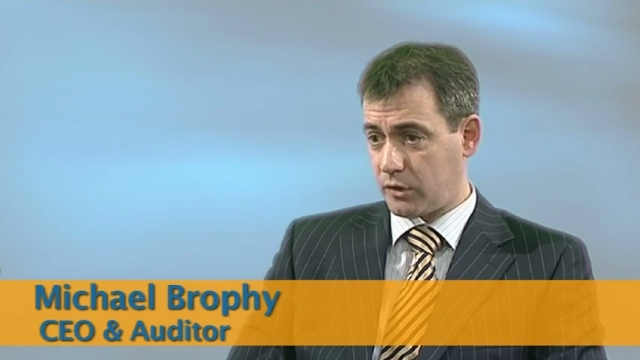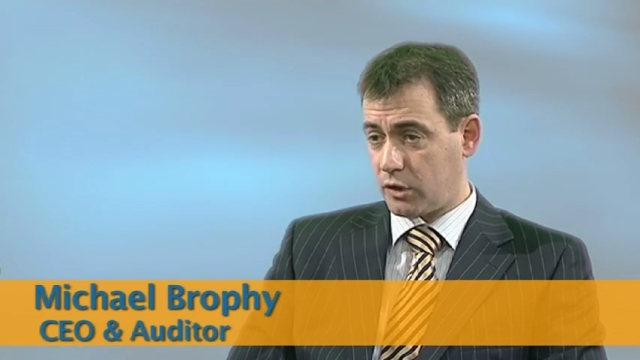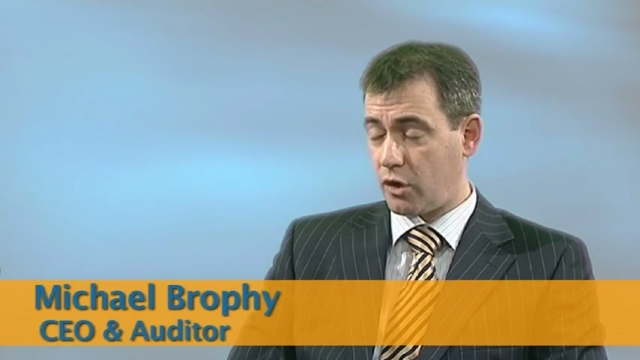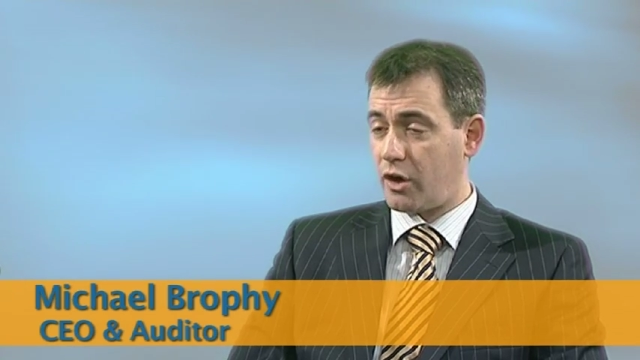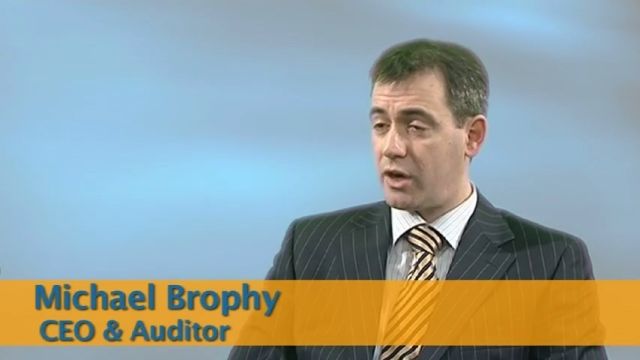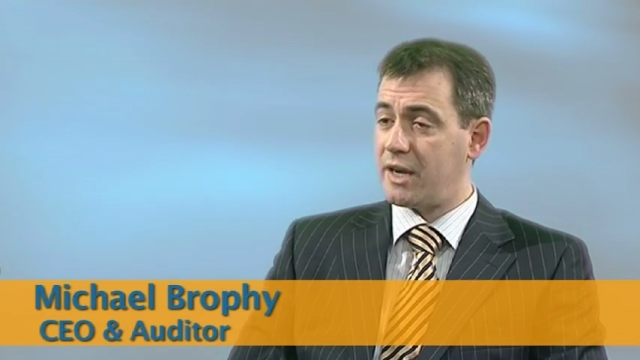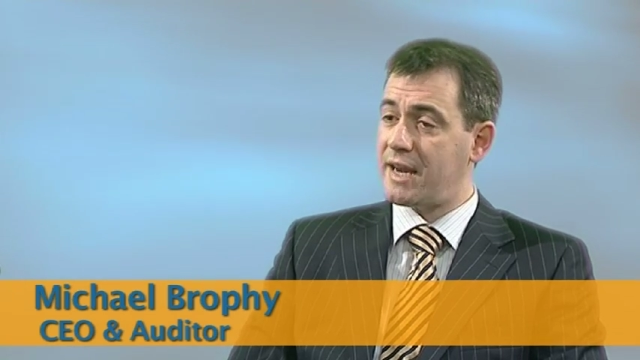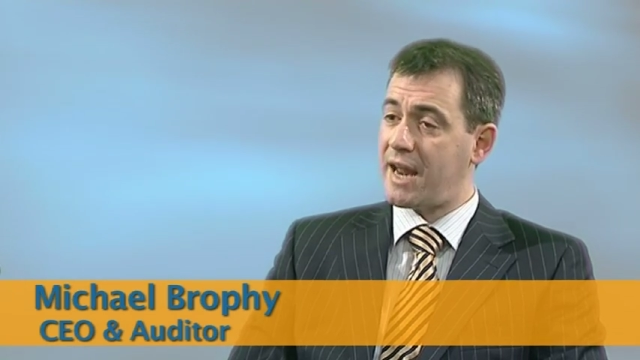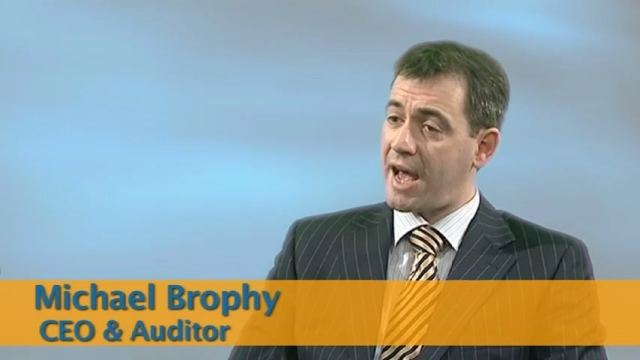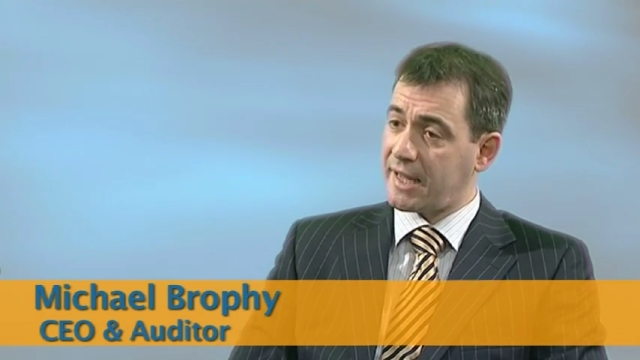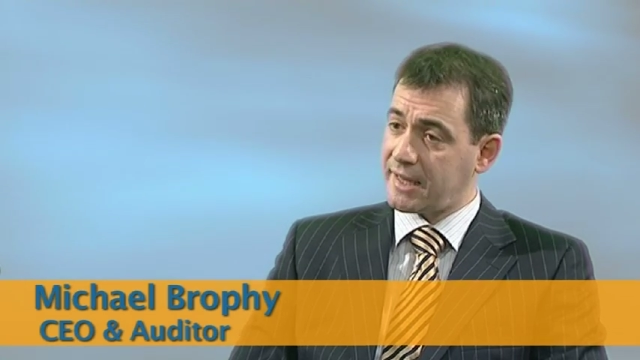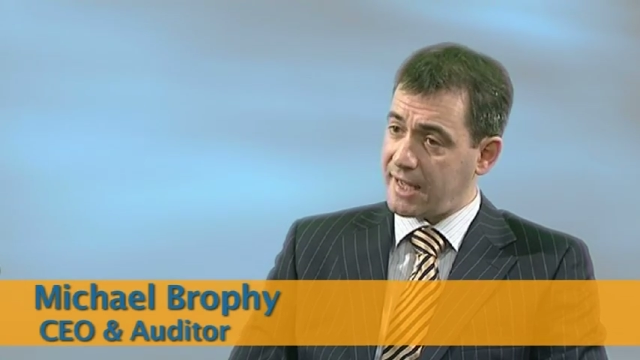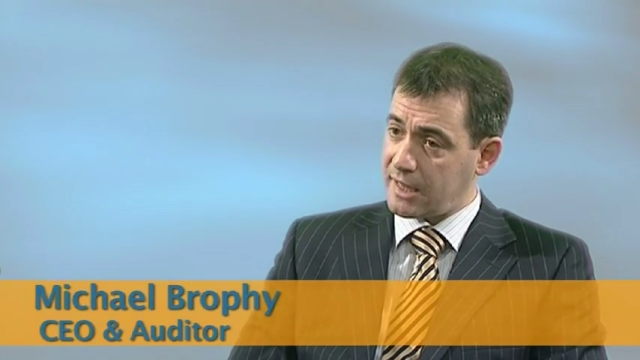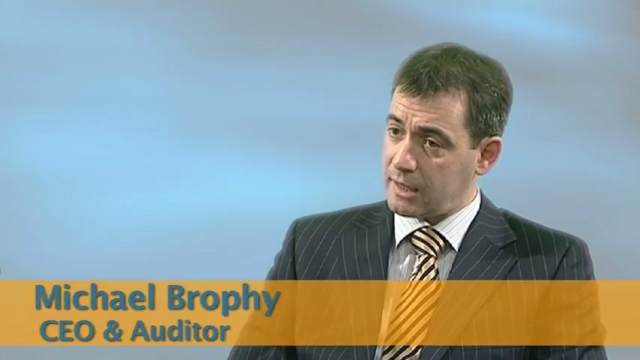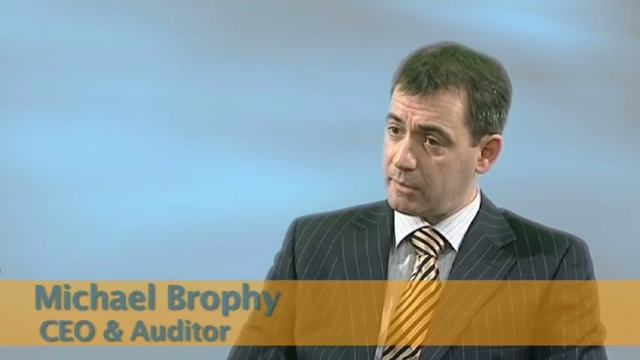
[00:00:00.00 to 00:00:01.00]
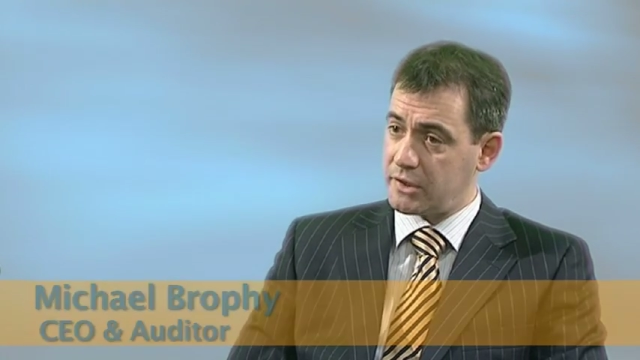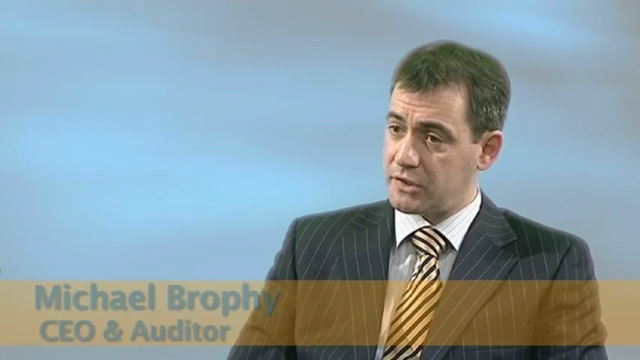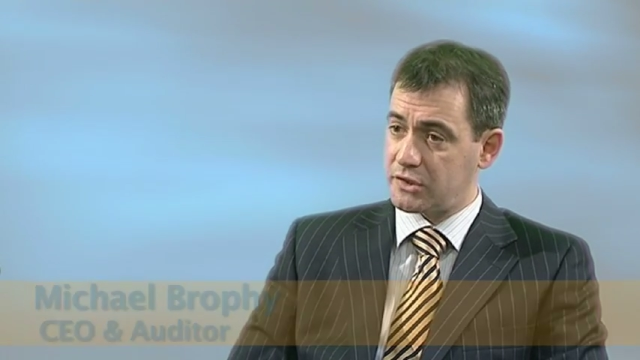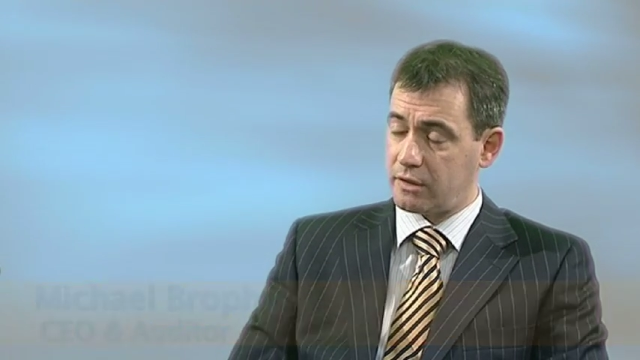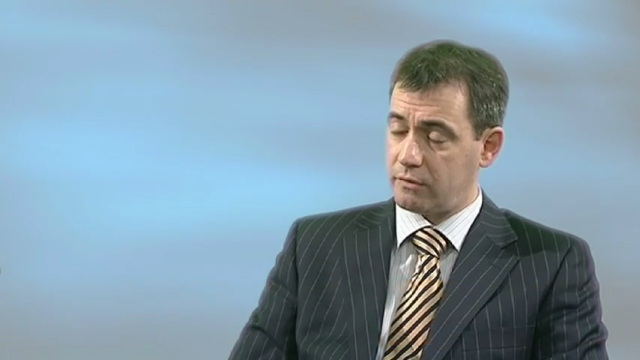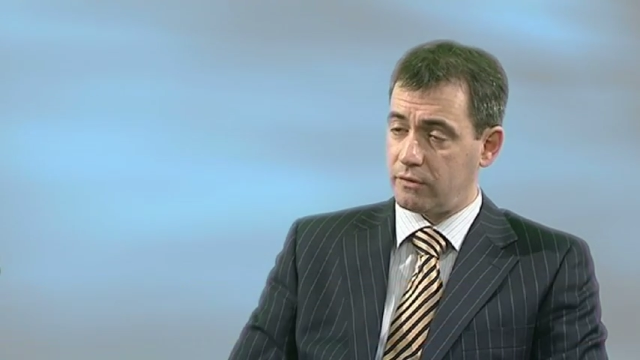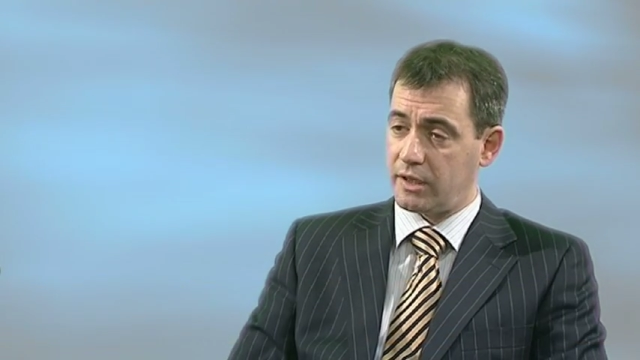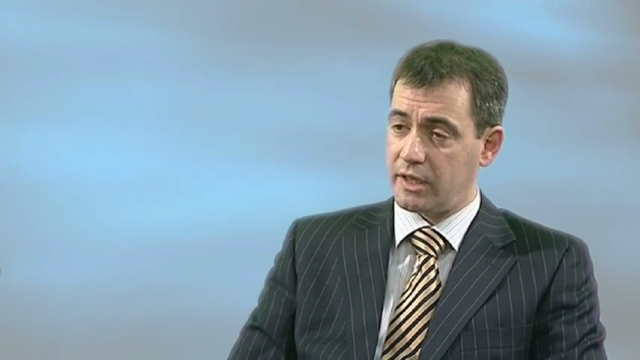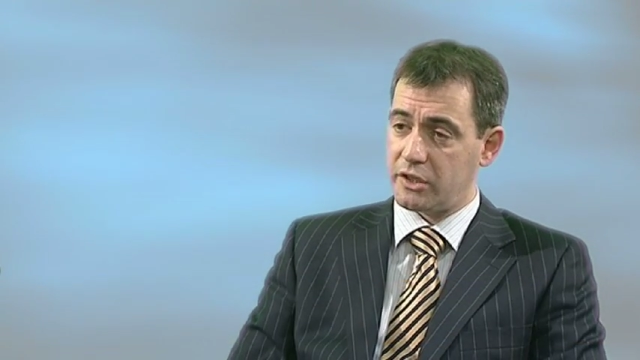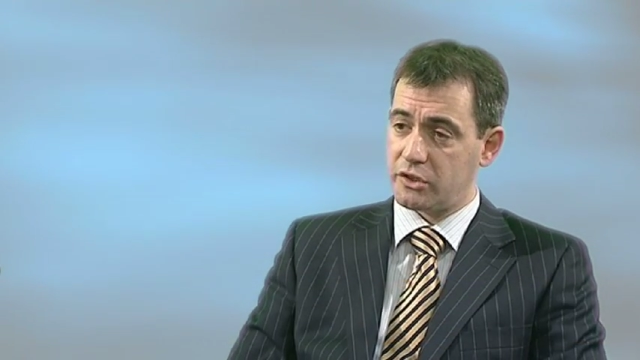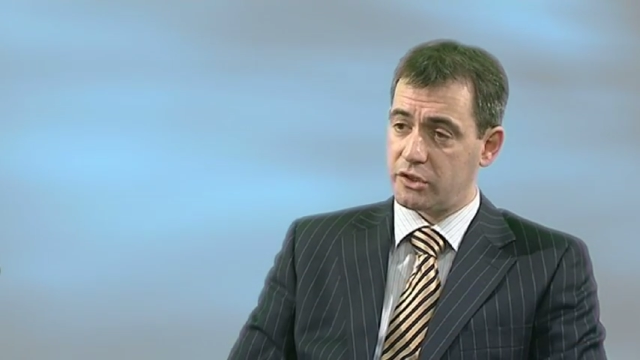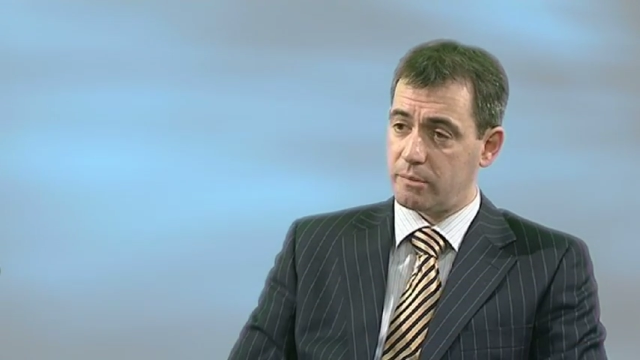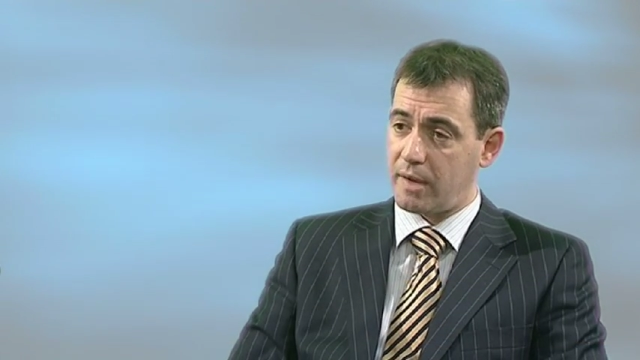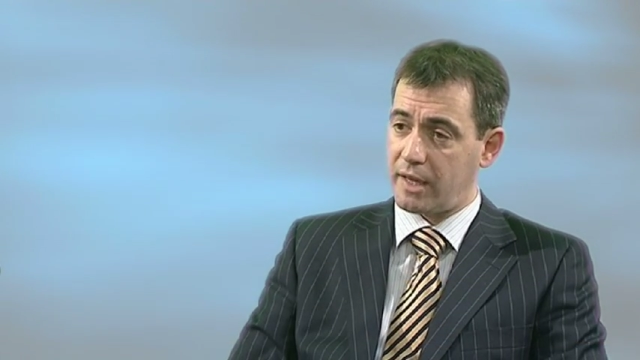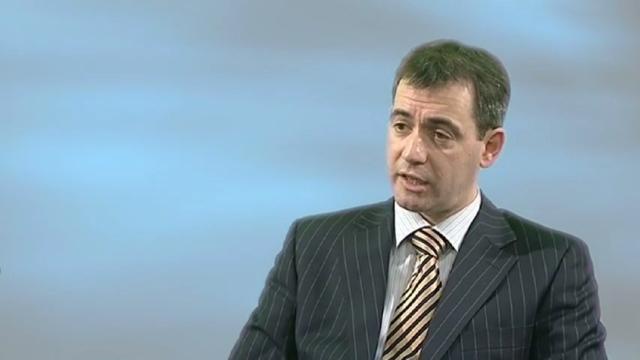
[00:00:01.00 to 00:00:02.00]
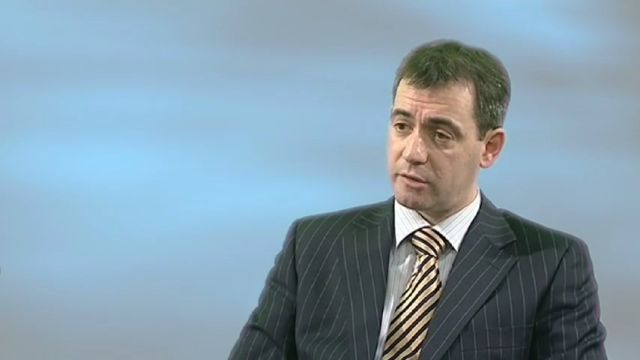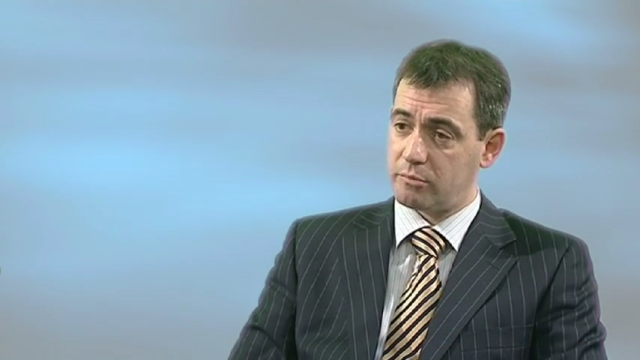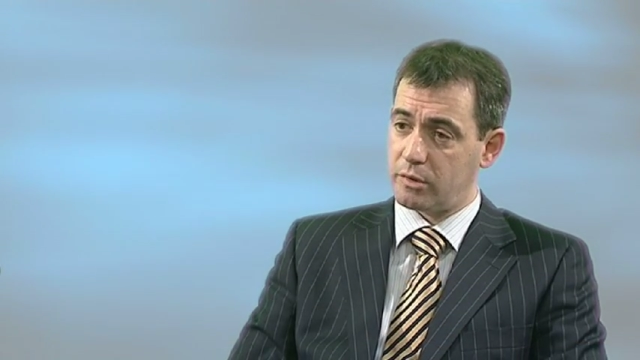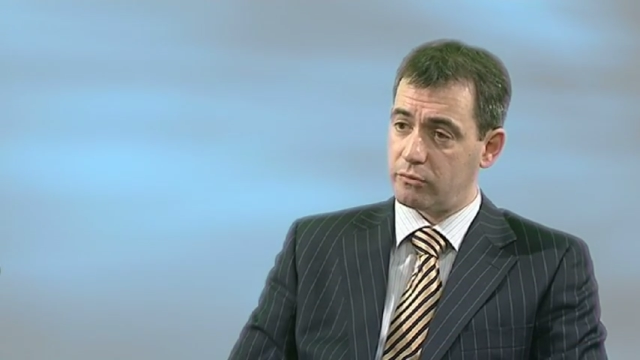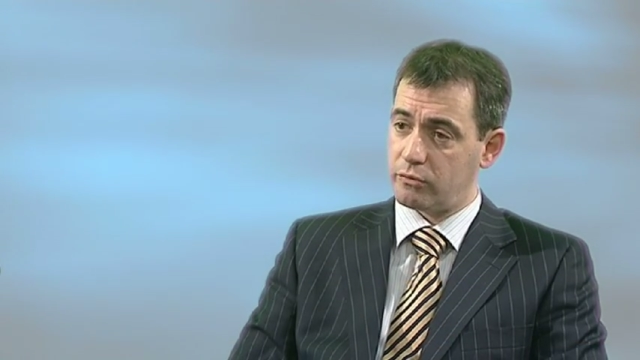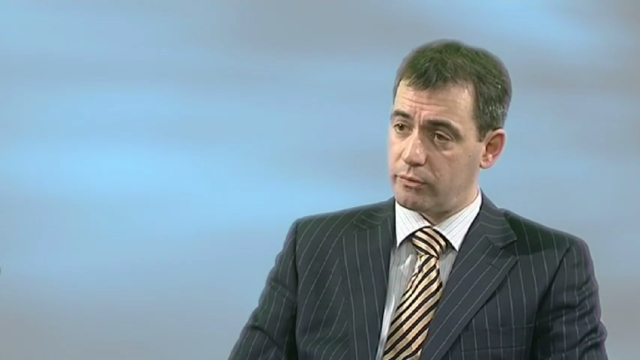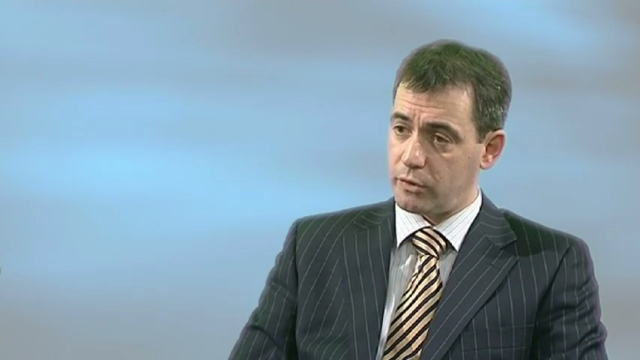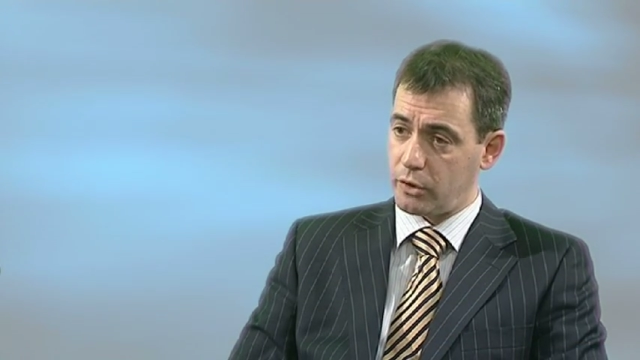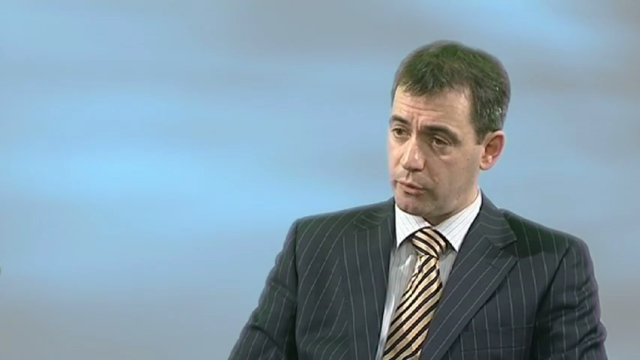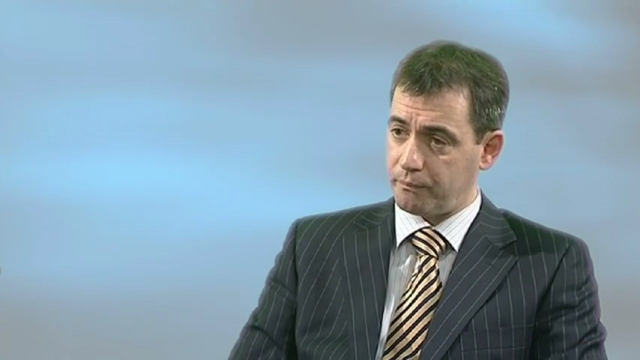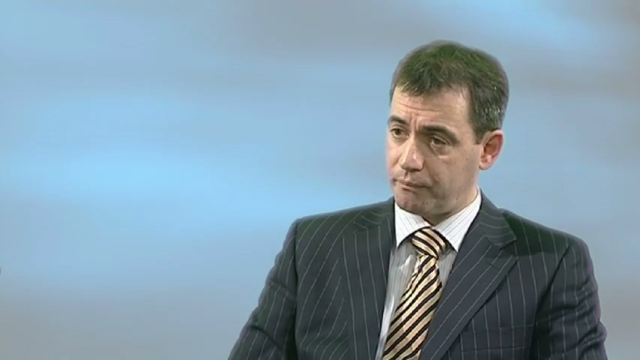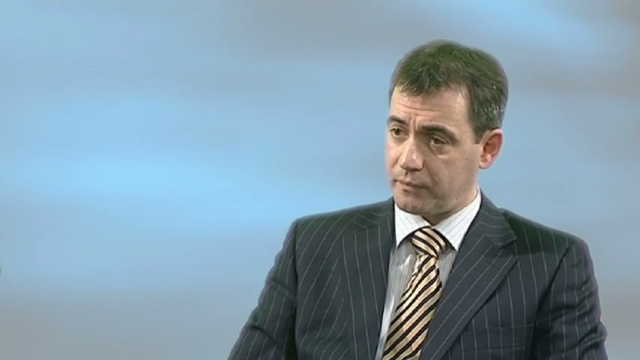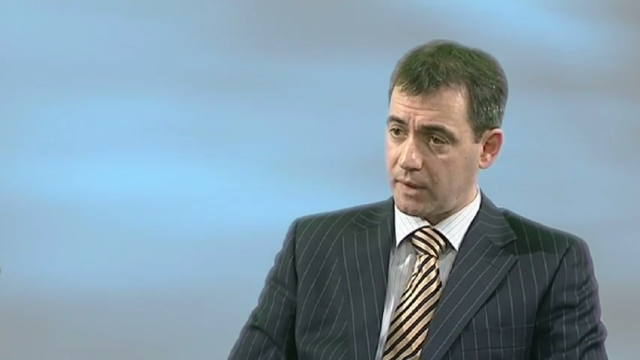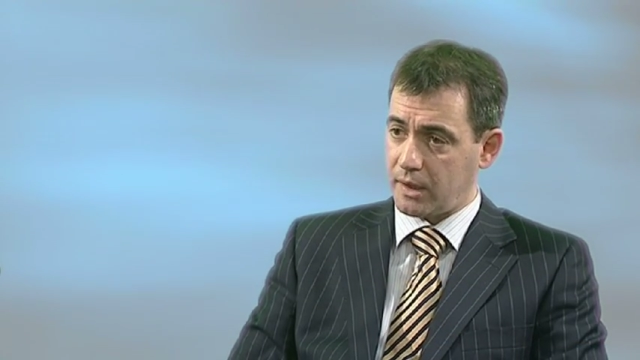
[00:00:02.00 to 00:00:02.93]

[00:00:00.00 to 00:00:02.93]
There are nine elements in relation to management review,